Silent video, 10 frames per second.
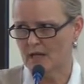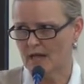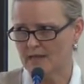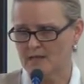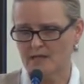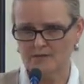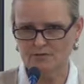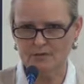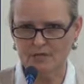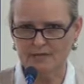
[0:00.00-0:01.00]
has
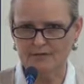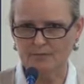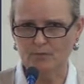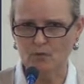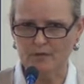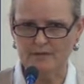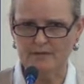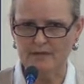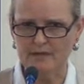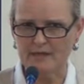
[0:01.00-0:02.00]
underlined the
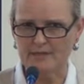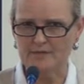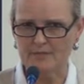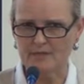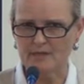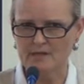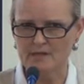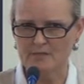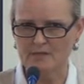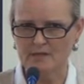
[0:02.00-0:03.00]
point that something
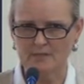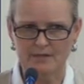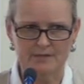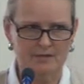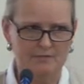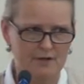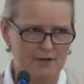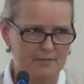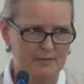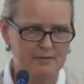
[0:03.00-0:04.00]
has to be done about the
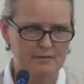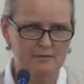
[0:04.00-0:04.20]
environment.